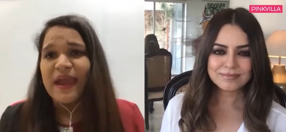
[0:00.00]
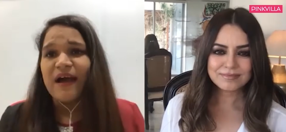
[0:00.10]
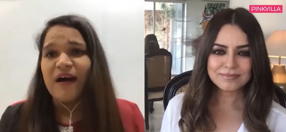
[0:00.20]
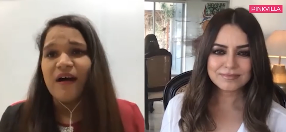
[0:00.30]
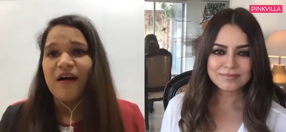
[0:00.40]

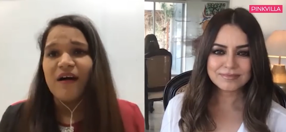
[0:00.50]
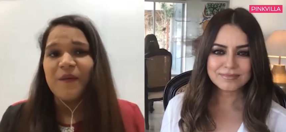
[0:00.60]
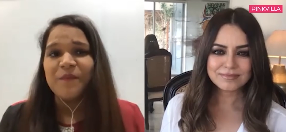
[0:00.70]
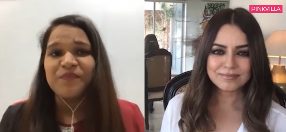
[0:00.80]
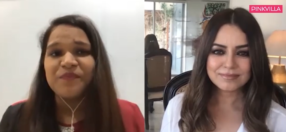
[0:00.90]
Speaker 1: uh,
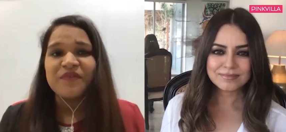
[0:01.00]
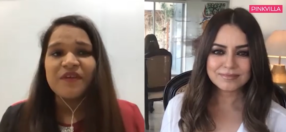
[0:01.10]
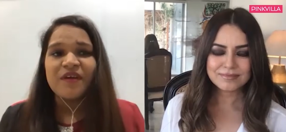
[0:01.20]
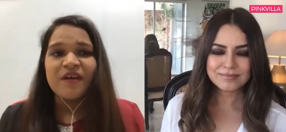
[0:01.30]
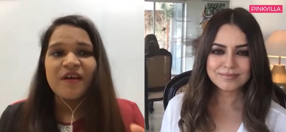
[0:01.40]

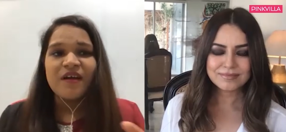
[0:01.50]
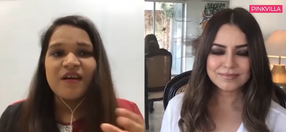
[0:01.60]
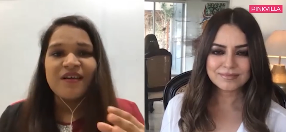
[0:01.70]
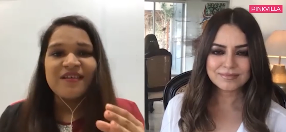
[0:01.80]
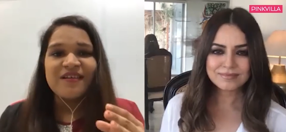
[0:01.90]

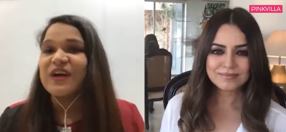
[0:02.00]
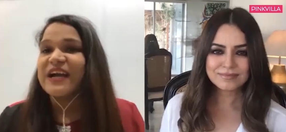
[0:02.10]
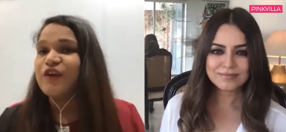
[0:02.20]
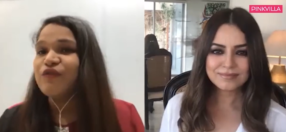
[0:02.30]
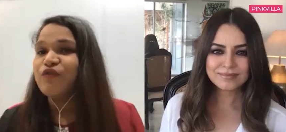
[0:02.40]
the
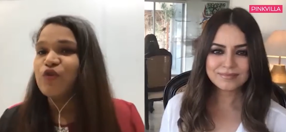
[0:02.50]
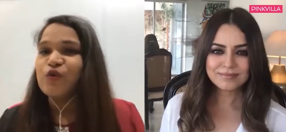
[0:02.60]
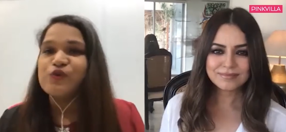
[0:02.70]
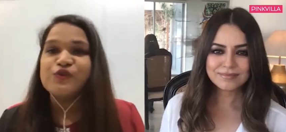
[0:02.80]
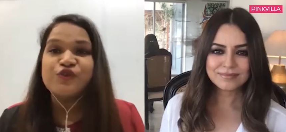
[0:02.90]
industry couldn't
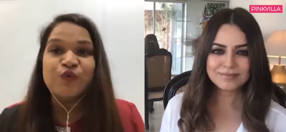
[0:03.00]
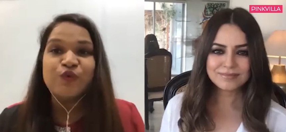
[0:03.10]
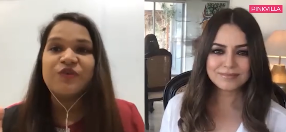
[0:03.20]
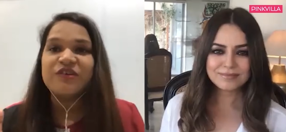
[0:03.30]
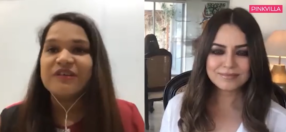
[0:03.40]
give you the kind
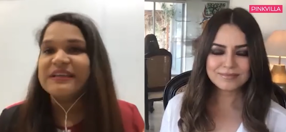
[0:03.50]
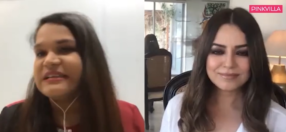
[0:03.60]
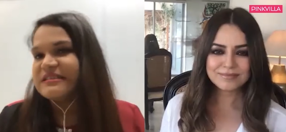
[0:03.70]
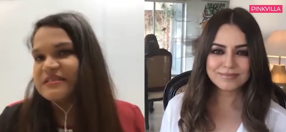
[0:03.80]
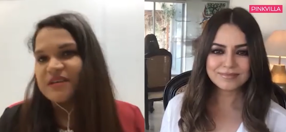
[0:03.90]
of roles
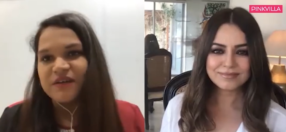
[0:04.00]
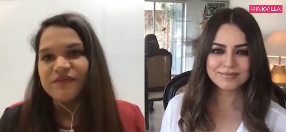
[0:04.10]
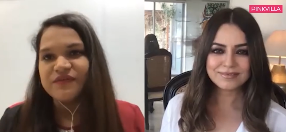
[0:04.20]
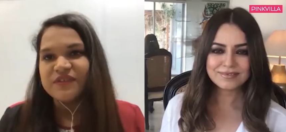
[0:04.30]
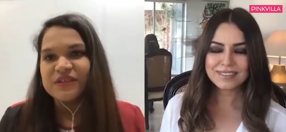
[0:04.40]
you really
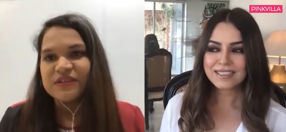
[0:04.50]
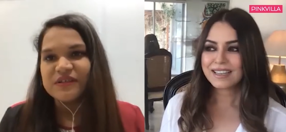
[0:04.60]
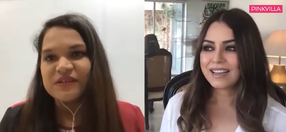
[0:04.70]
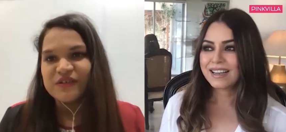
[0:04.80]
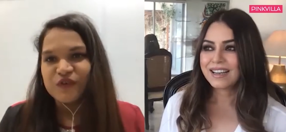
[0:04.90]
deserve?
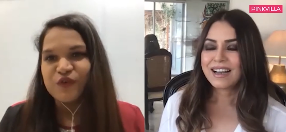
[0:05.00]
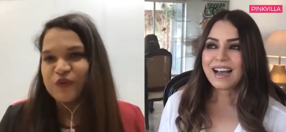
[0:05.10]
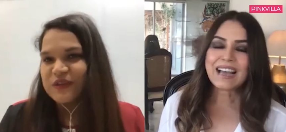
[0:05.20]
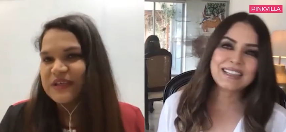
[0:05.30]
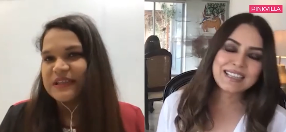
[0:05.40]

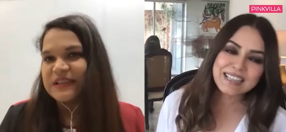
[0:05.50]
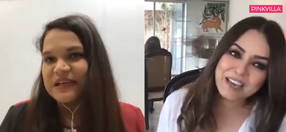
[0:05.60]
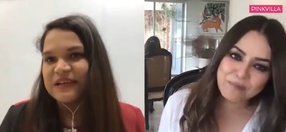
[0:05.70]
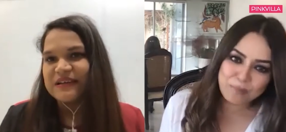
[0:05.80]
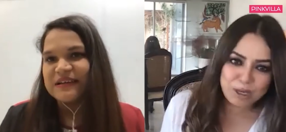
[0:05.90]
Do
Speaker 2: you
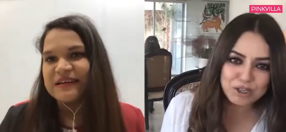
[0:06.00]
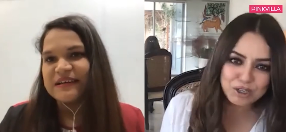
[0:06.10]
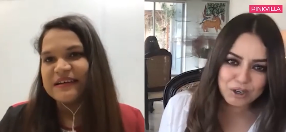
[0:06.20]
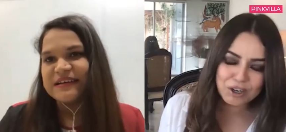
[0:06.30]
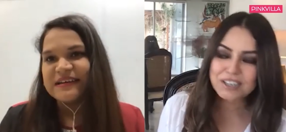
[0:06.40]
think, I think that?
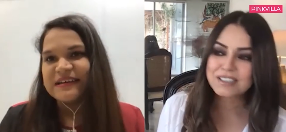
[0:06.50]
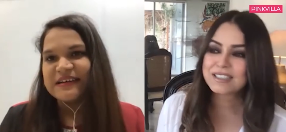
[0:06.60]
gave me a